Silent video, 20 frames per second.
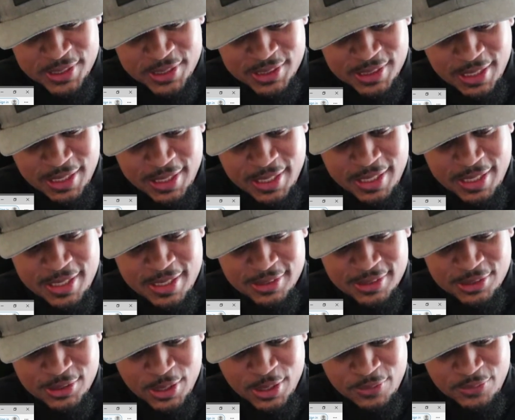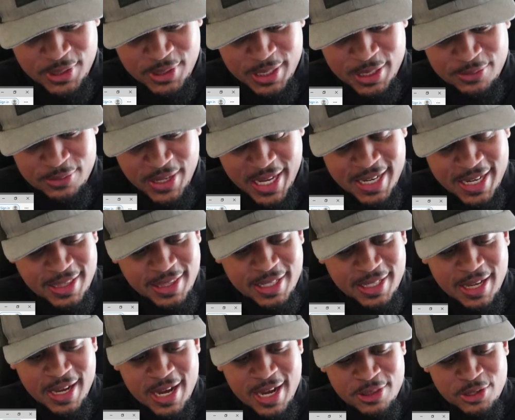fiscally conservative,
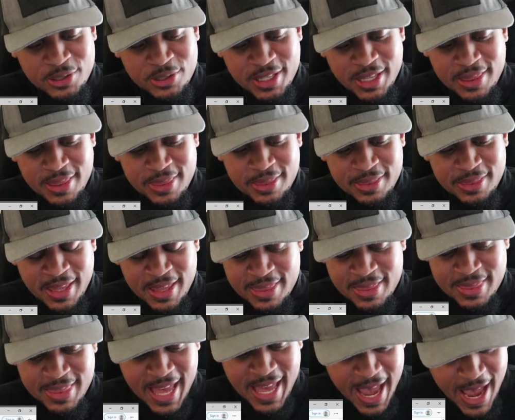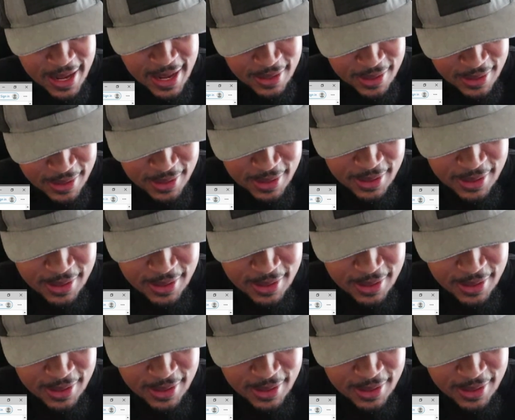anything other than that,